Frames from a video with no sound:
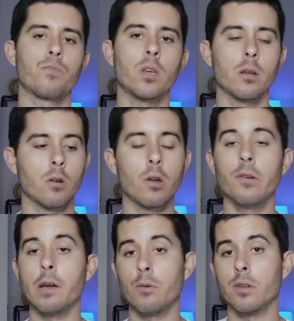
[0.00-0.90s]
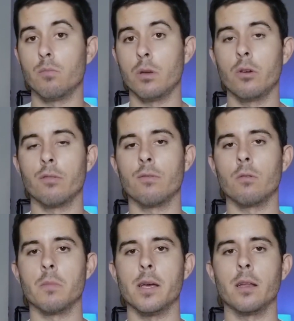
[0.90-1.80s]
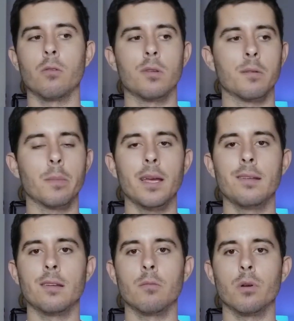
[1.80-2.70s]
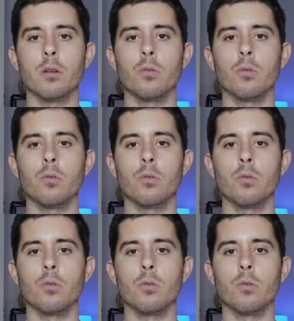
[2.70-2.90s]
it was beautiful, man. It was amazing, but